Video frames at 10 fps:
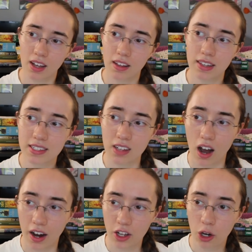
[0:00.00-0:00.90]
This
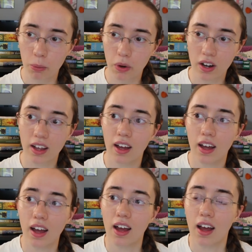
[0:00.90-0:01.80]
audiobook,
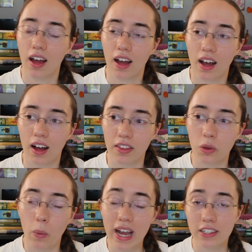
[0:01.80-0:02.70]

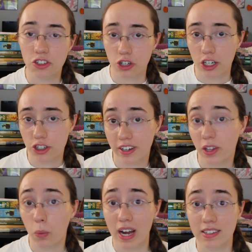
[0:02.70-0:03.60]
the way it's structured and
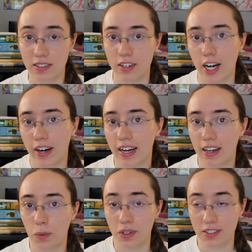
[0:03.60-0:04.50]
the way it's
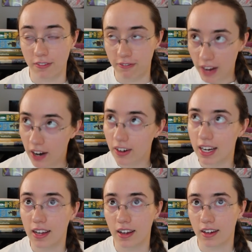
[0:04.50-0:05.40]
narrated was
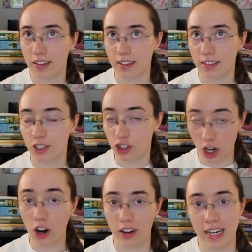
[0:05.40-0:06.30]
very
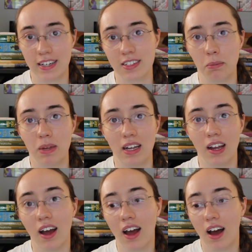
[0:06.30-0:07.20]
jarring to
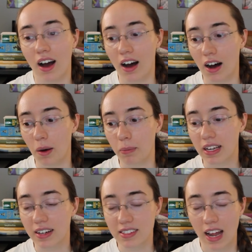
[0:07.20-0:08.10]
me uh,
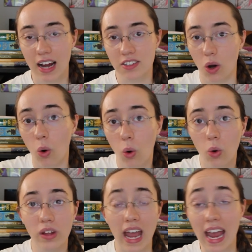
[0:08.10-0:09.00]
because it has
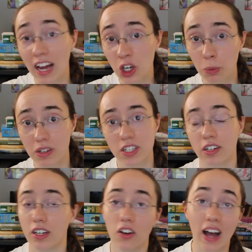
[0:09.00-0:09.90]
old and new
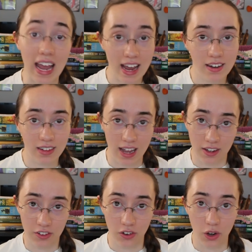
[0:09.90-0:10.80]
material and
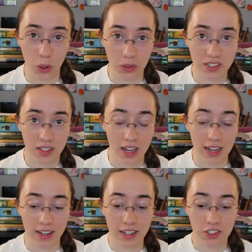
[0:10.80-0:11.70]
endnotes.
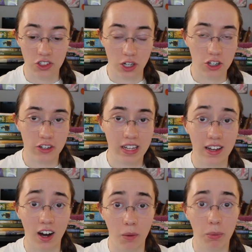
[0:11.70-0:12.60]
It gets structurally
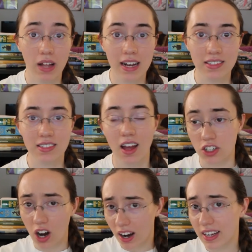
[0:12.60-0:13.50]
complex.
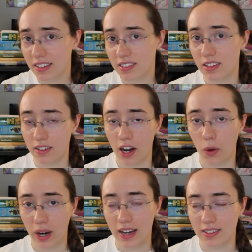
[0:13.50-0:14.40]
Dawkins
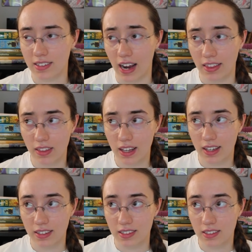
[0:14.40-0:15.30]
narrates, I think
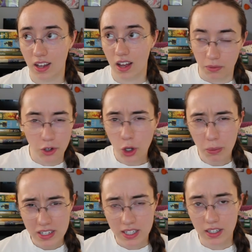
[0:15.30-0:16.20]
it's new
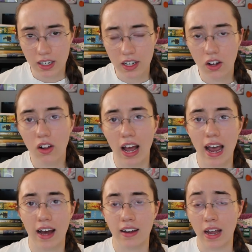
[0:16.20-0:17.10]
material
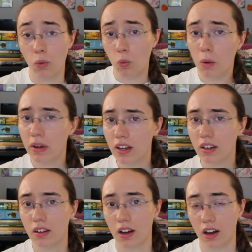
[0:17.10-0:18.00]
and a
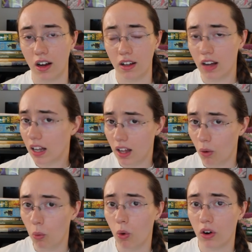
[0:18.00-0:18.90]
woman, uh,
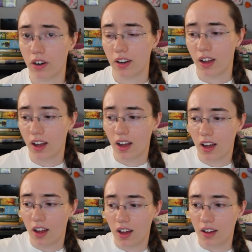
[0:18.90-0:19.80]
Lalla Ward,
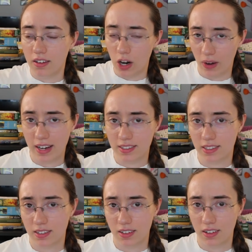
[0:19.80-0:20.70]

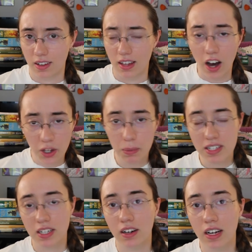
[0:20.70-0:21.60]
narrates the other
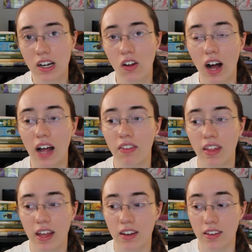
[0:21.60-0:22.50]
material and
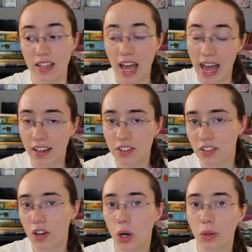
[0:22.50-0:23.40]
then the
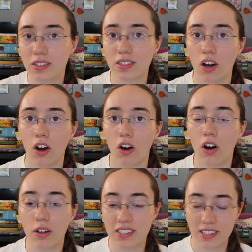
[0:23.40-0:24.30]
end notes are
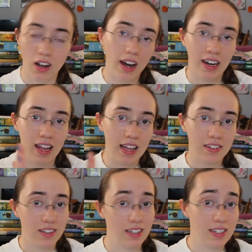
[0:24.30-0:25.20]
all slotted
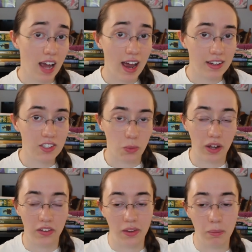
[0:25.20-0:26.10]
into the text
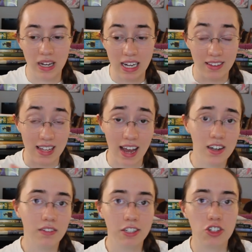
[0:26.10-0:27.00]
rather than being at the
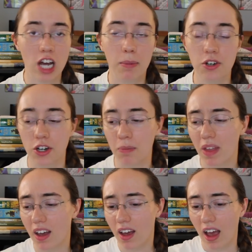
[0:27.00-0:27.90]
end of a chapter
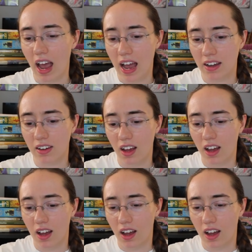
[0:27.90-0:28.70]
and